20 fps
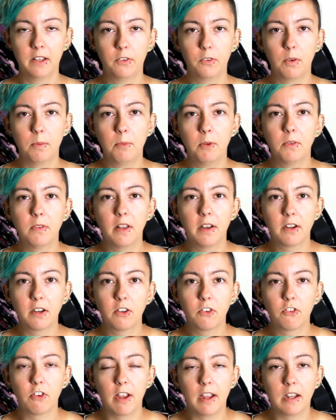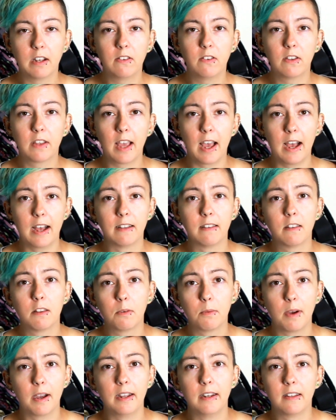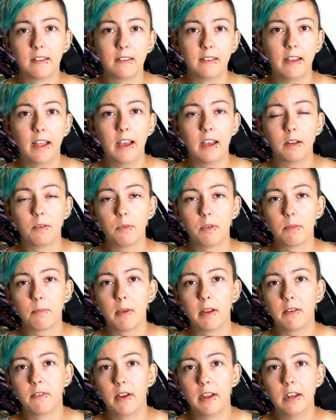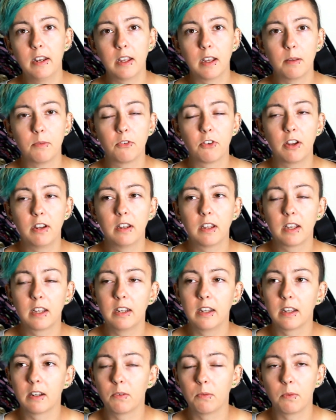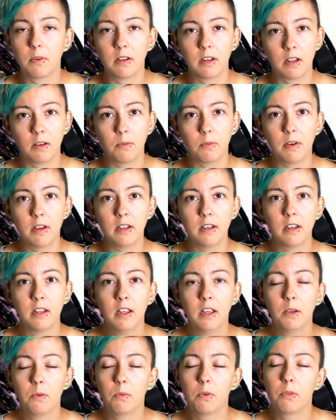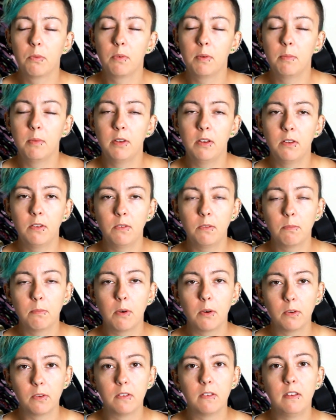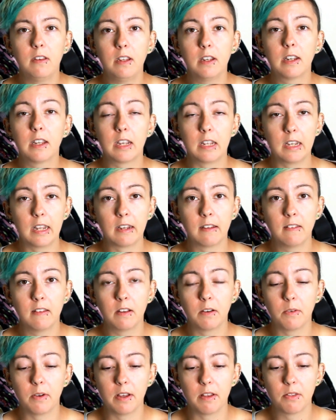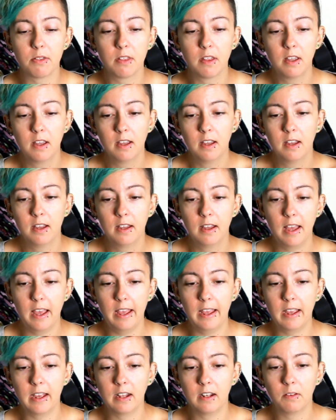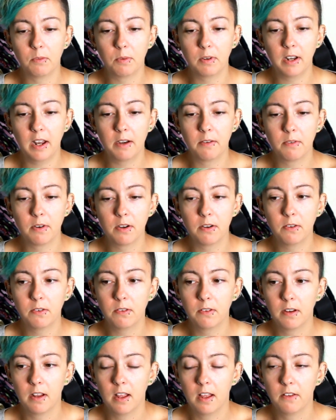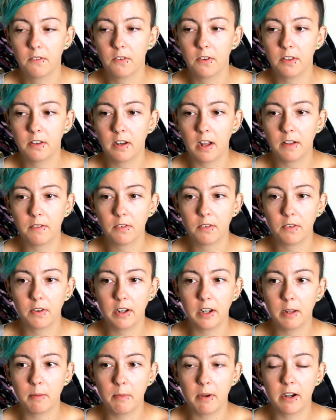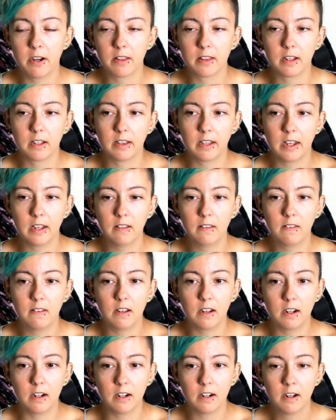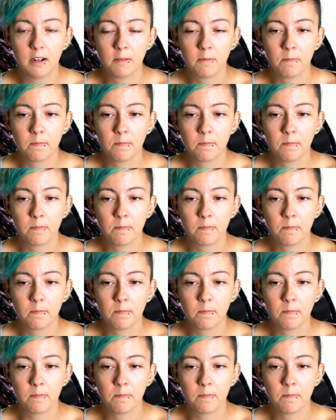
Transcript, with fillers: So I'm no longer trying to cast the widest net with my writing. I'm trying to connect one-on-one with women who most need connecting with. And what I wrote for the Novel Writing Marathon last year,